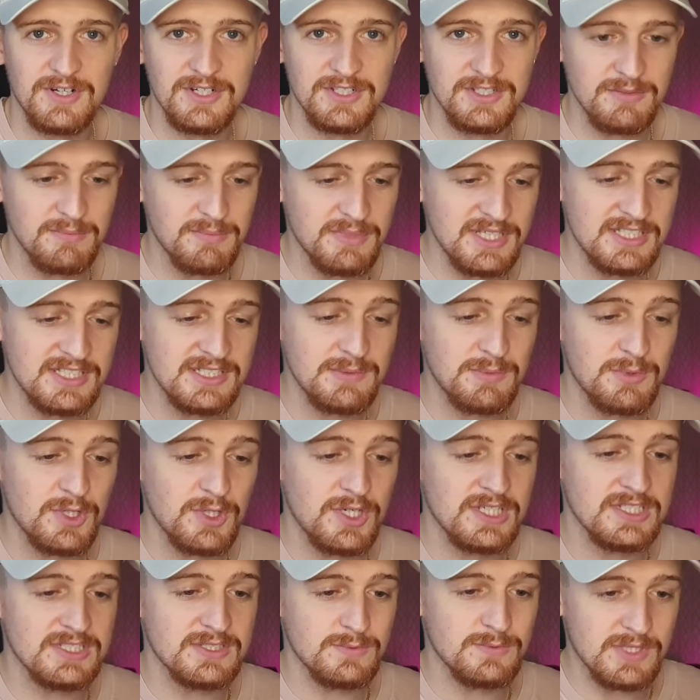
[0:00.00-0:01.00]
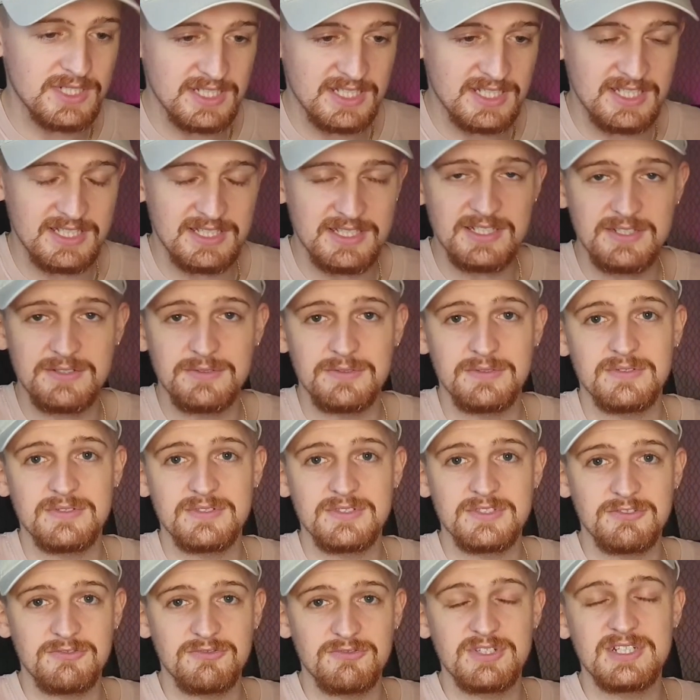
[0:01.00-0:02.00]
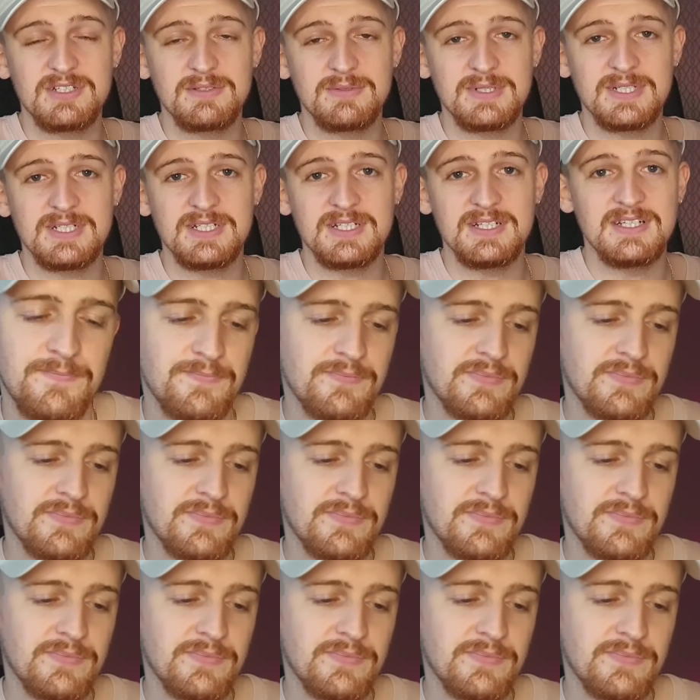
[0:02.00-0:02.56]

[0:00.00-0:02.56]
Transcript: You'll be surprised at what it can do. You really will.